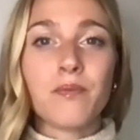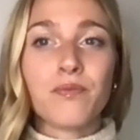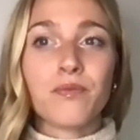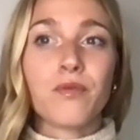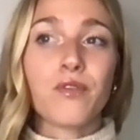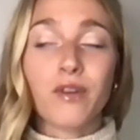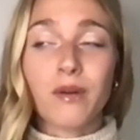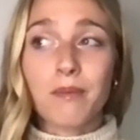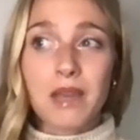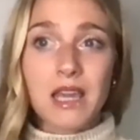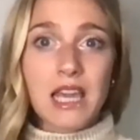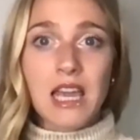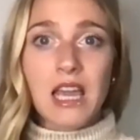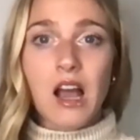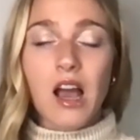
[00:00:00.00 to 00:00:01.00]
for
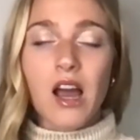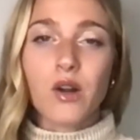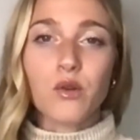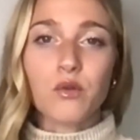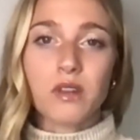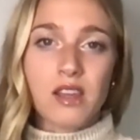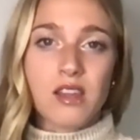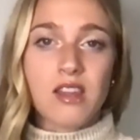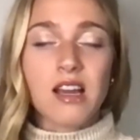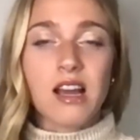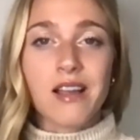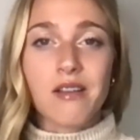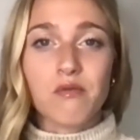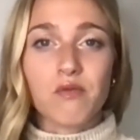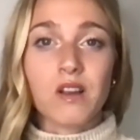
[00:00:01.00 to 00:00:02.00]
me, I don't really think
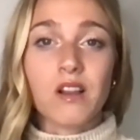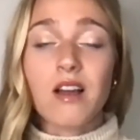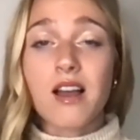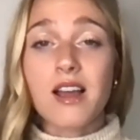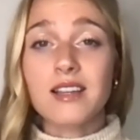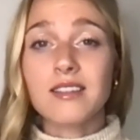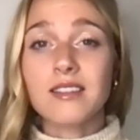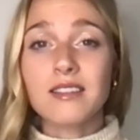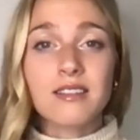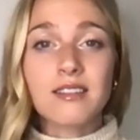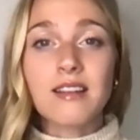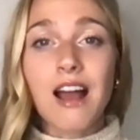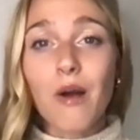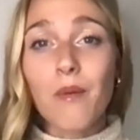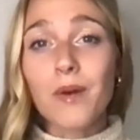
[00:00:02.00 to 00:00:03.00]
I realized
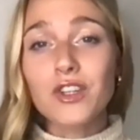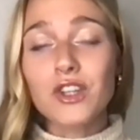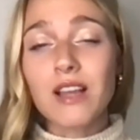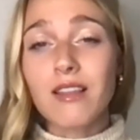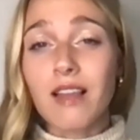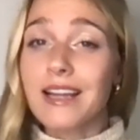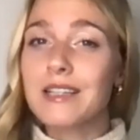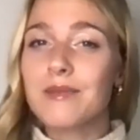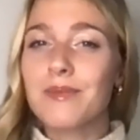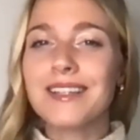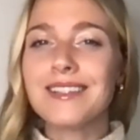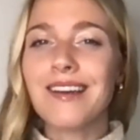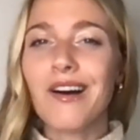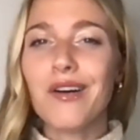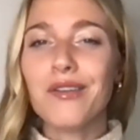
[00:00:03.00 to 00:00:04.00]
how much I liked
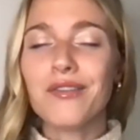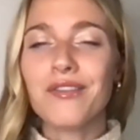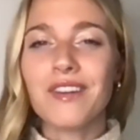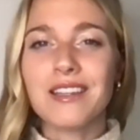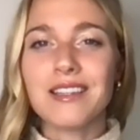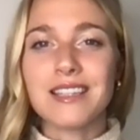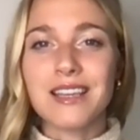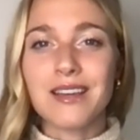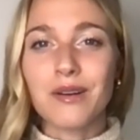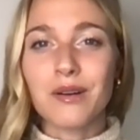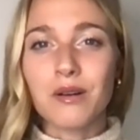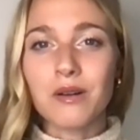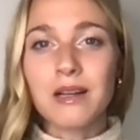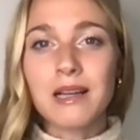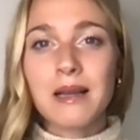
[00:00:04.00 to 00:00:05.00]
myself
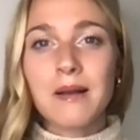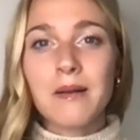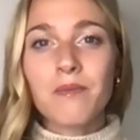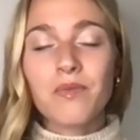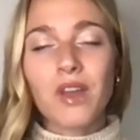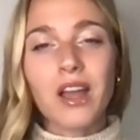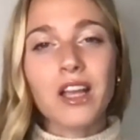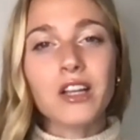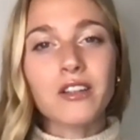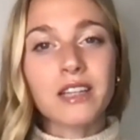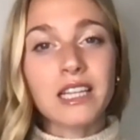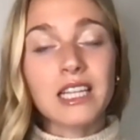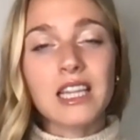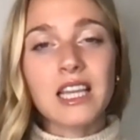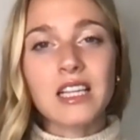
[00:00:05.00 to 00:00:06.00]
until I
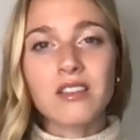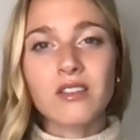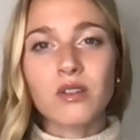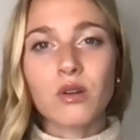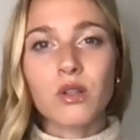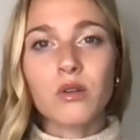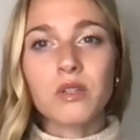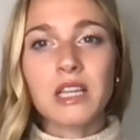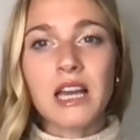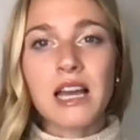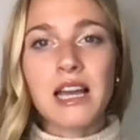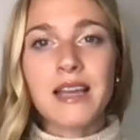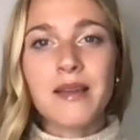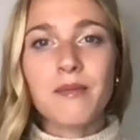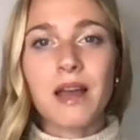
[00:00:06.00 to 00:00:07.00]
created that solo
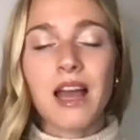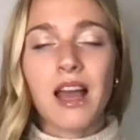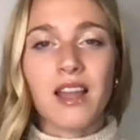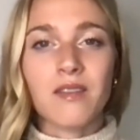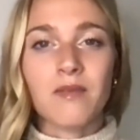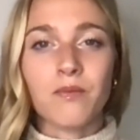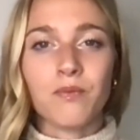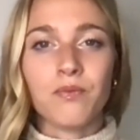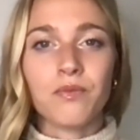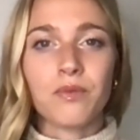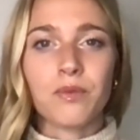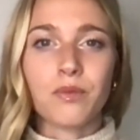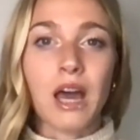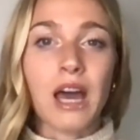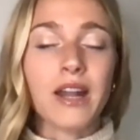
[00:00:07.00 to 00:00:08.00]
time. And
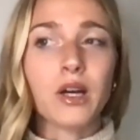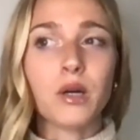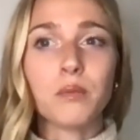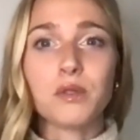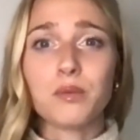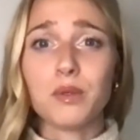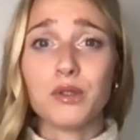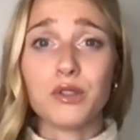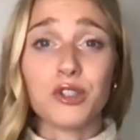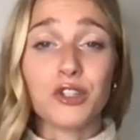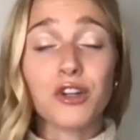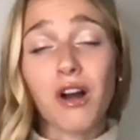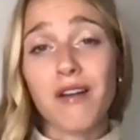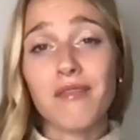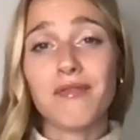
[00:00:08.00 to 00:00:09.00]
that helps build
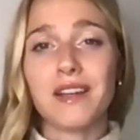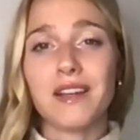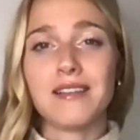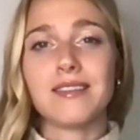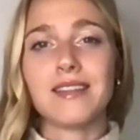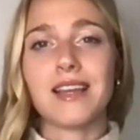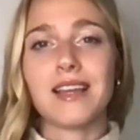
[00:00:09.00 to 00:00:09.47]
your confidence. That